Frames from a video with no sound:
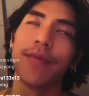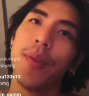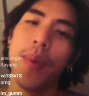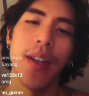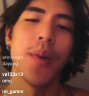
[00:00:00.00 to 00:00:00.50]

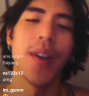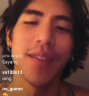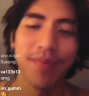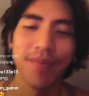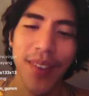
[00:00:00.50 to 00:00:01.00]
For me
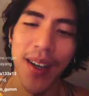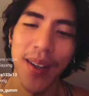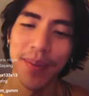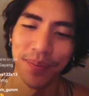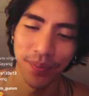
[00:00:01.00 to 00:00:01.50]

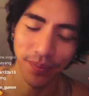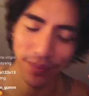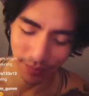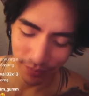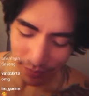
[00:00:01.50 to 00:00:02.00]
anyway.
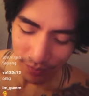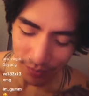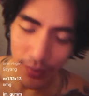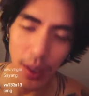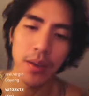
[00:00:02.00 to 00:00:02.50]

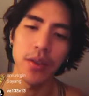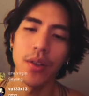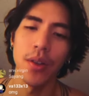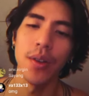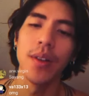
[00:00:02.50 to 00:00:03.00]

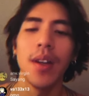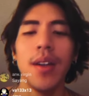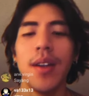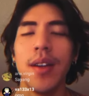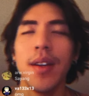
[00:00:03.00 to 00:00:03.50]
So,
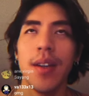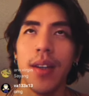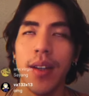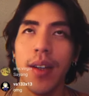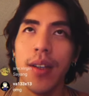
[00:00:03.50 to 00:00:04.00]

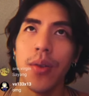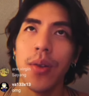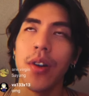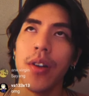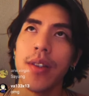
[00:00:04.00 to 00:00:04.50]

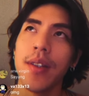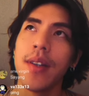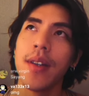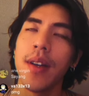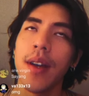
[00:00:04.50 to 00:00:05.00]
enjoy the
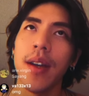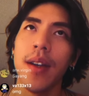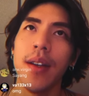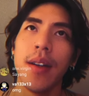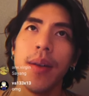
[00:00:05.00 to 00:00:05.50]
content,
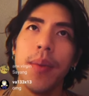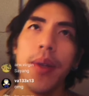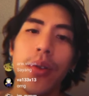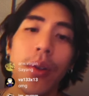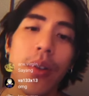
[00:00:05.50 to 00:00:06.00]
and
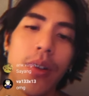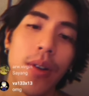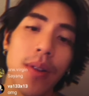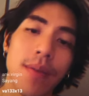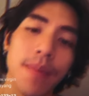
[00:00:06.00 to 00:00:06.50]
enjoy the
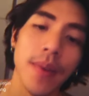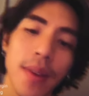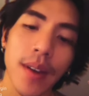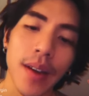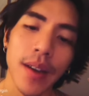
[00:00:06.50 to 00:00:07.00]
show,
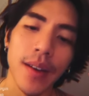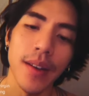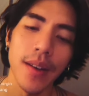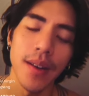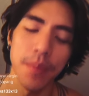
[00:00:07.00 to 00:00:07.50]

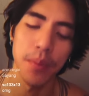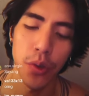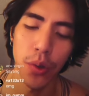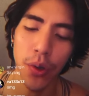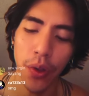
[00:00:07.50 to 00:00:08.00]
and
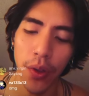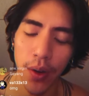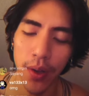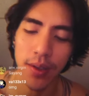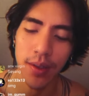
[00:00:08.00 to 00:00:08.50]
draw your
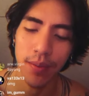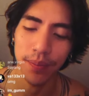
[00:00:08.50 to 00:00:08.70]
theories.